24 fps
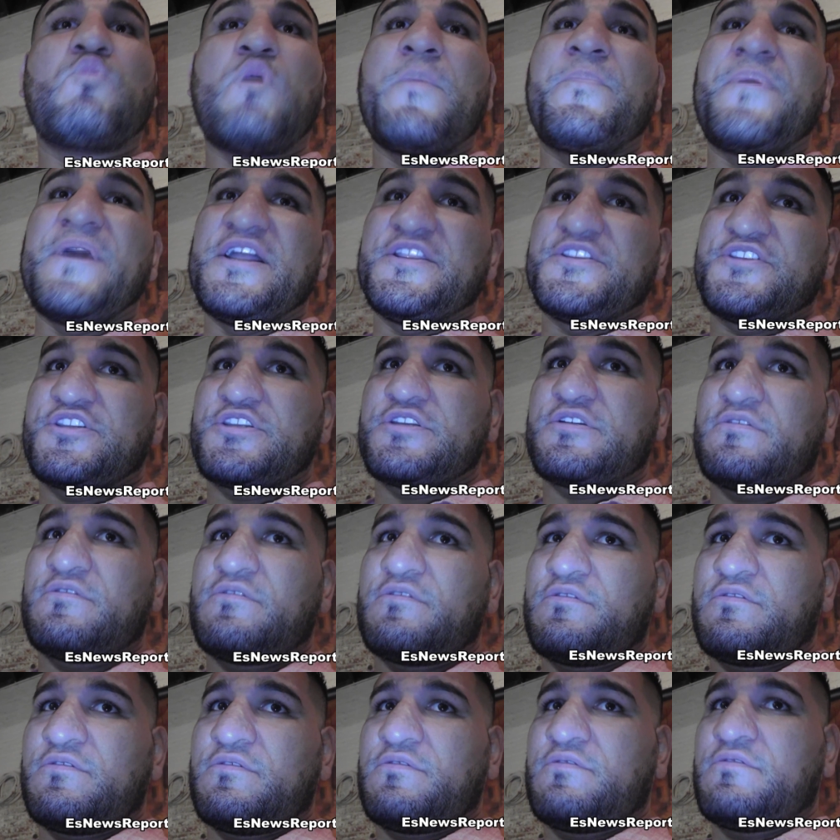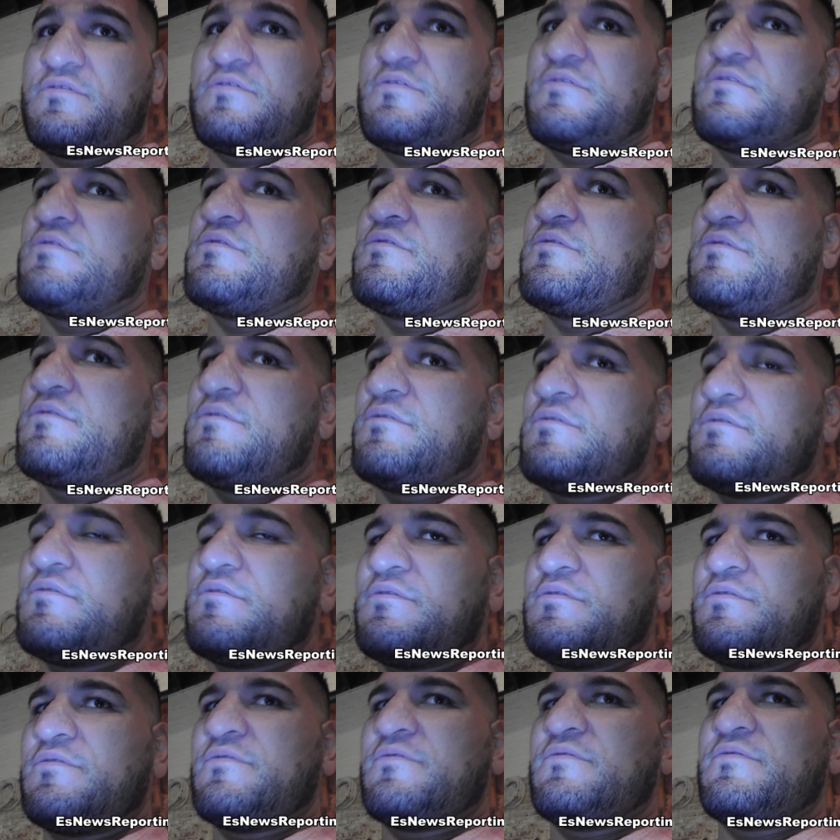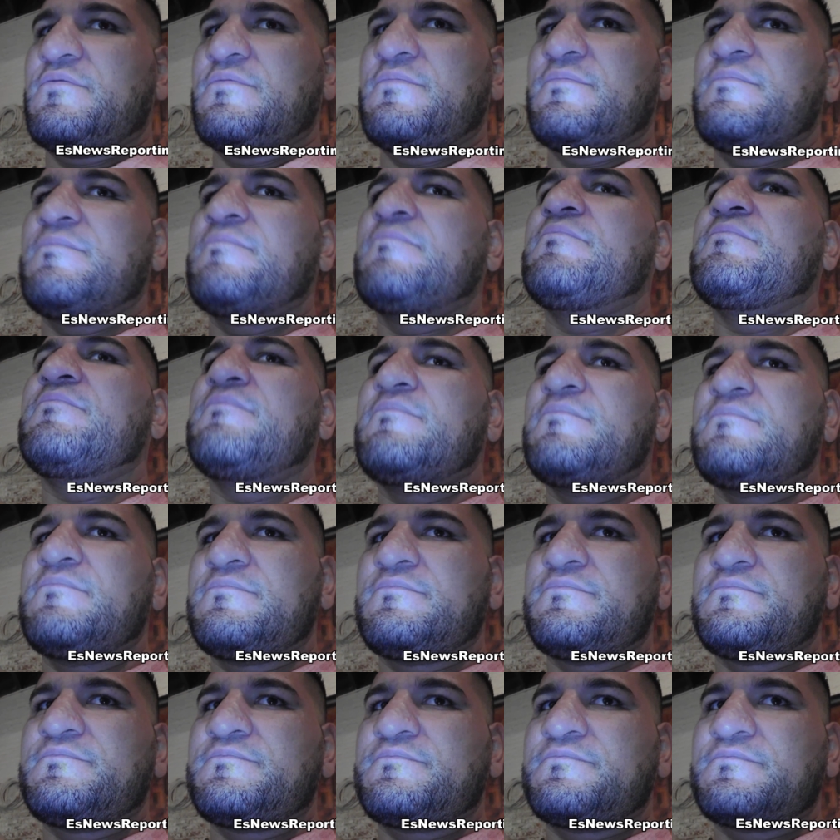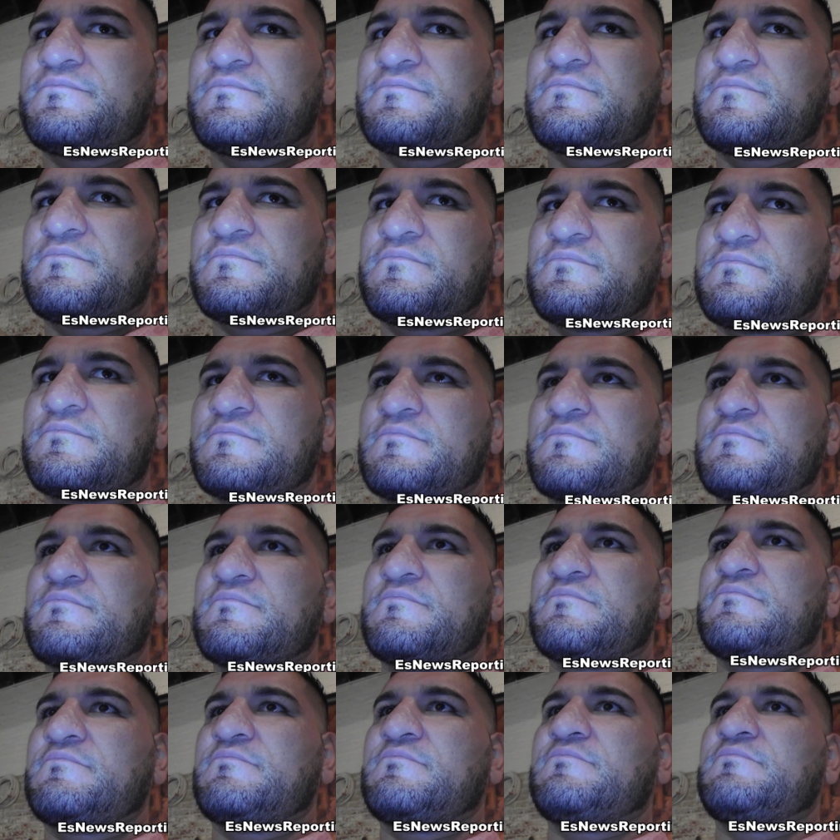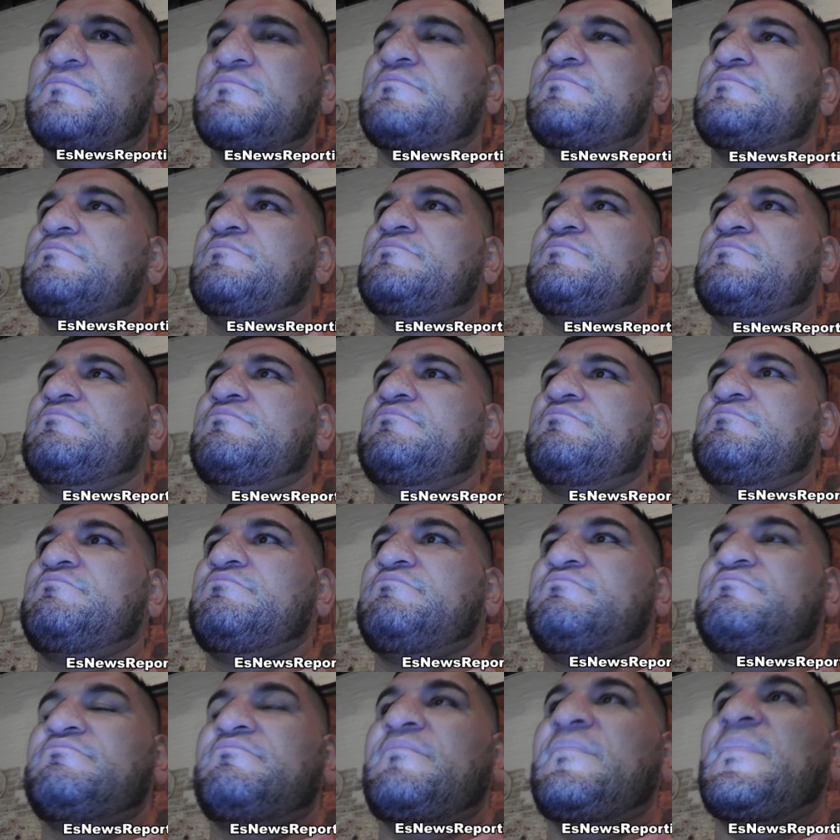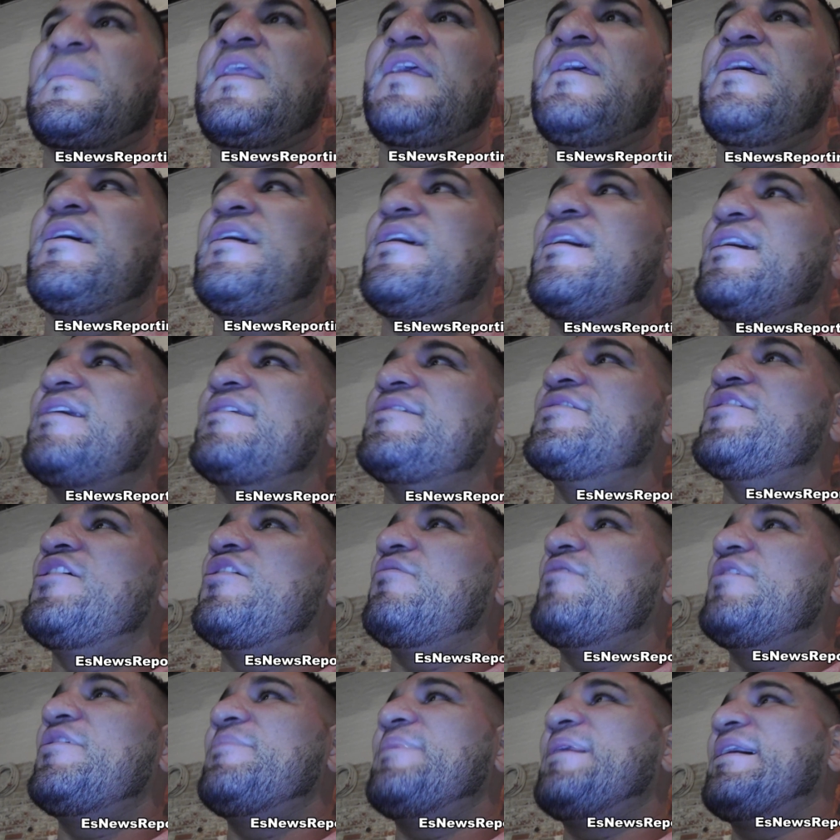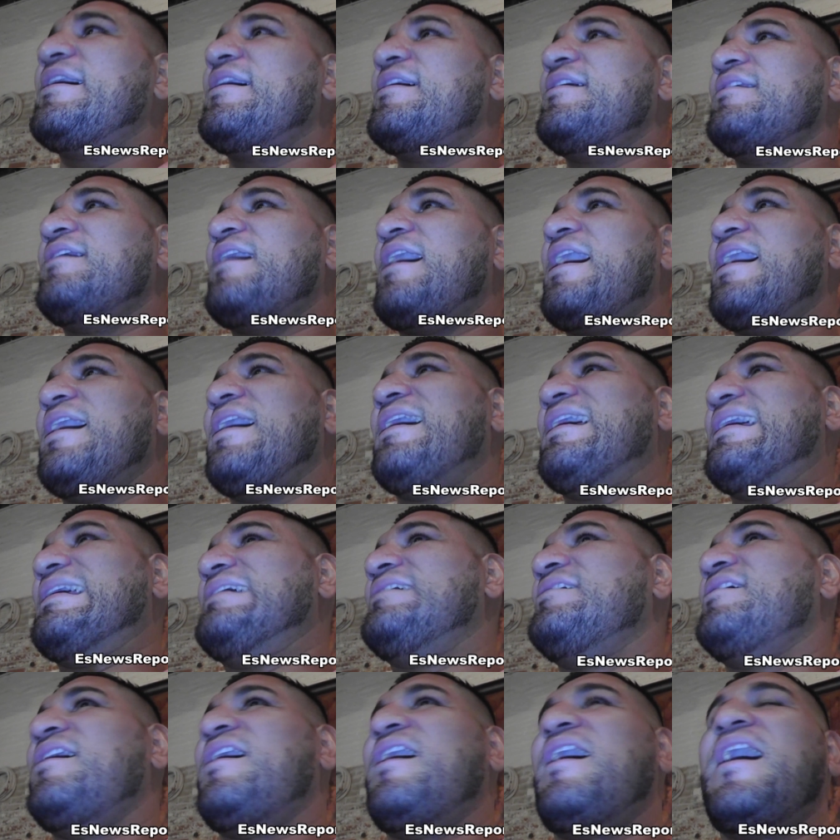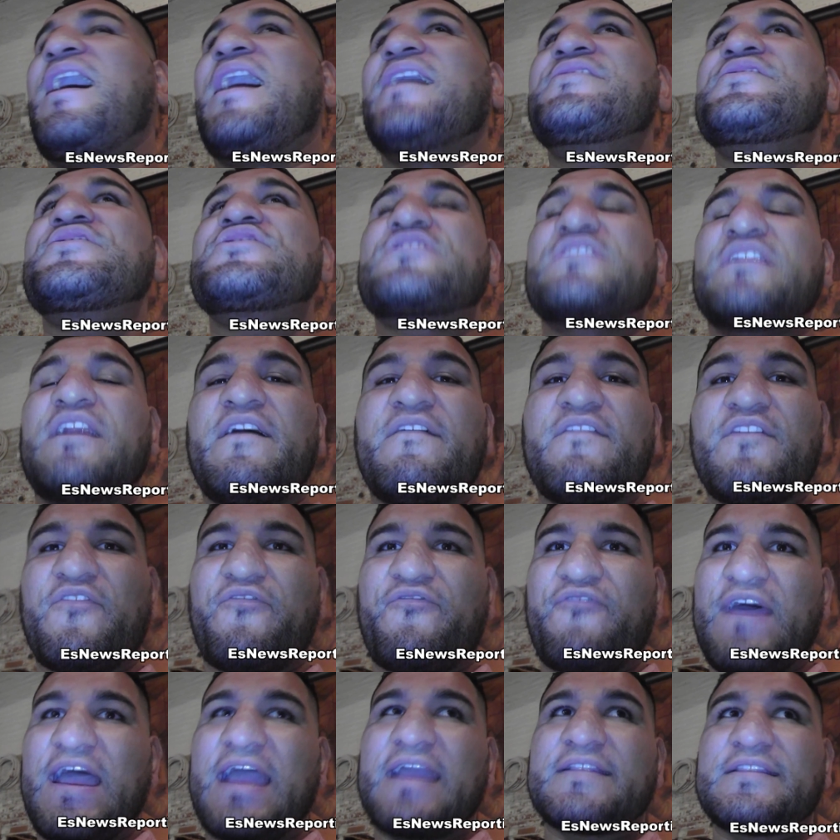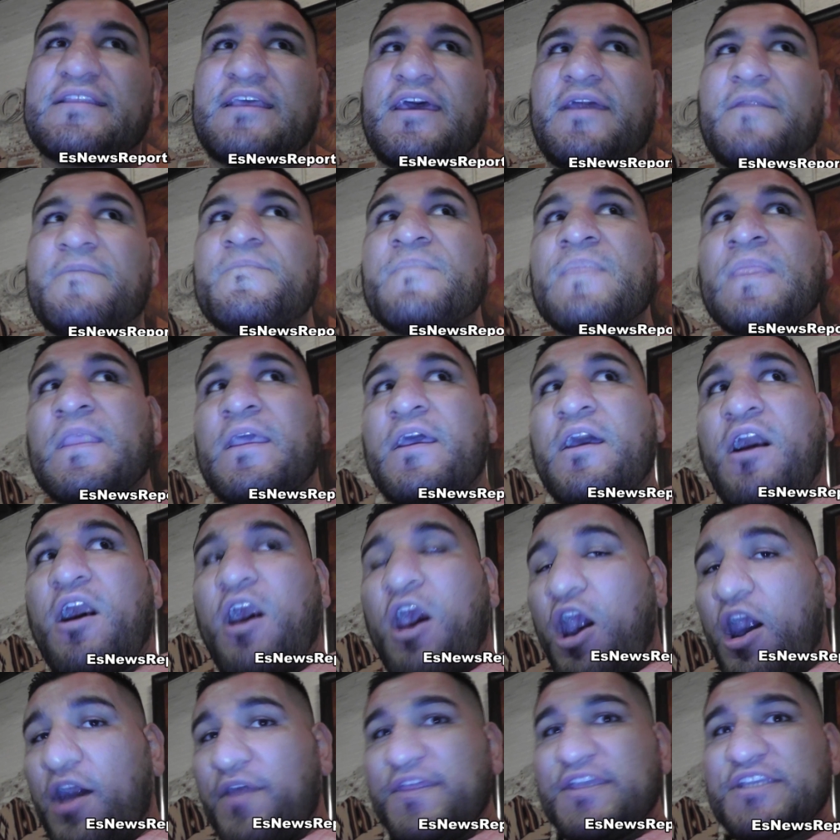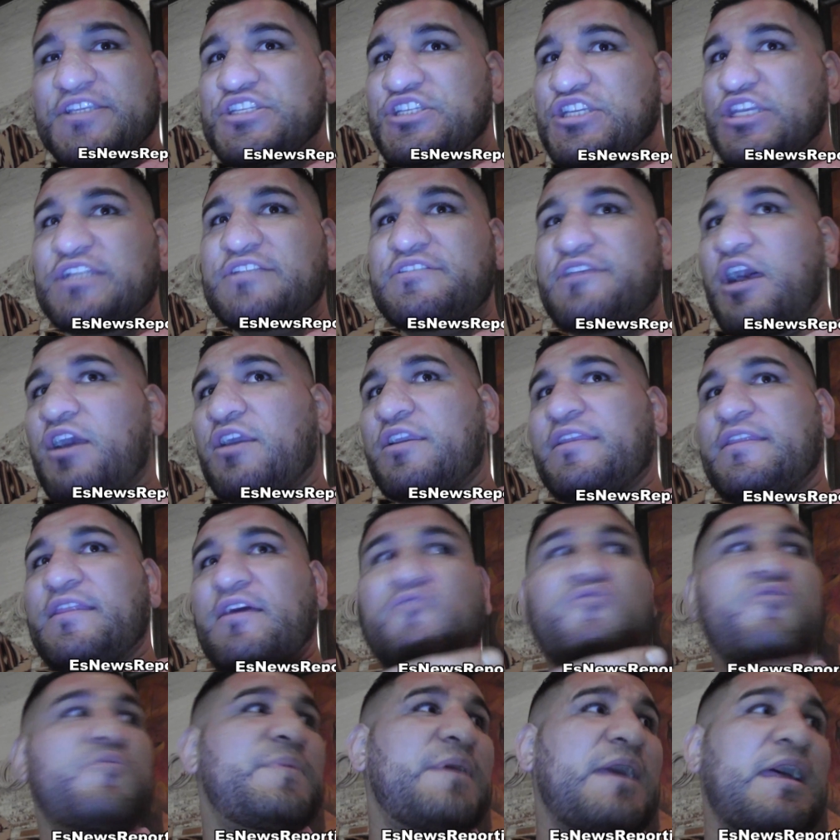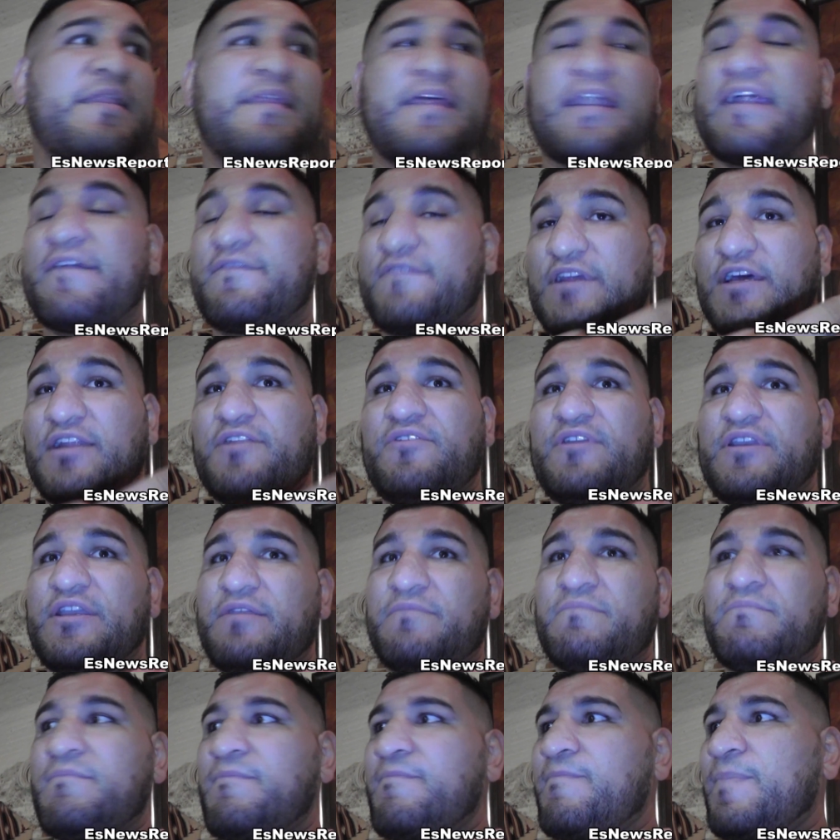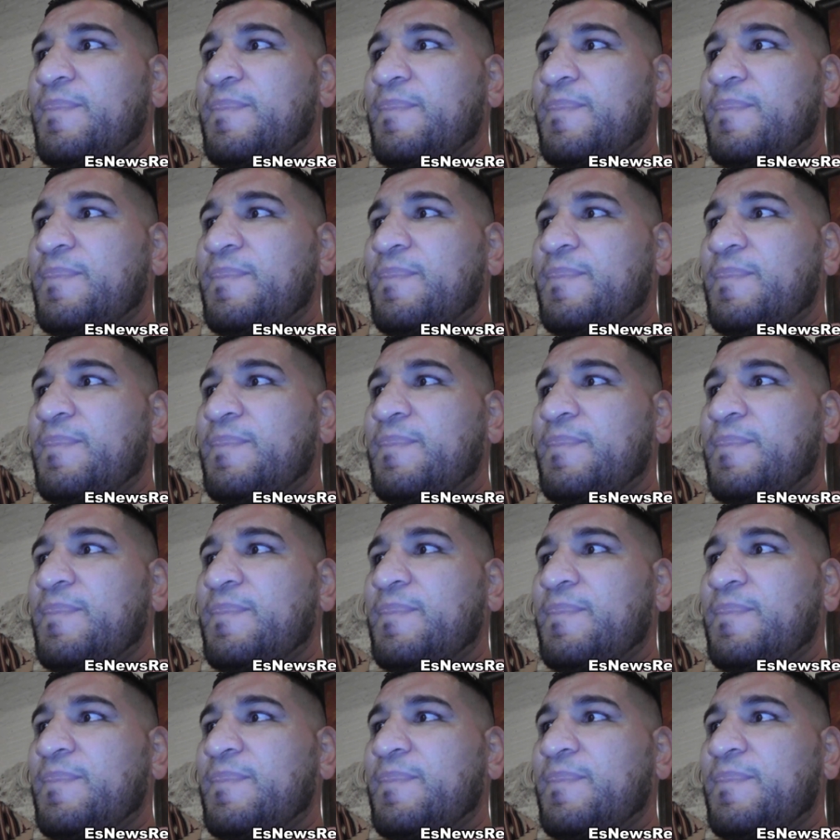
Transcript: One punch. One punch, sorry. One punch can end the fight. Why do you love boxing so much? It's so dangerous. You know what, man? I just love the fact that all this shit talking that we that I've done to him,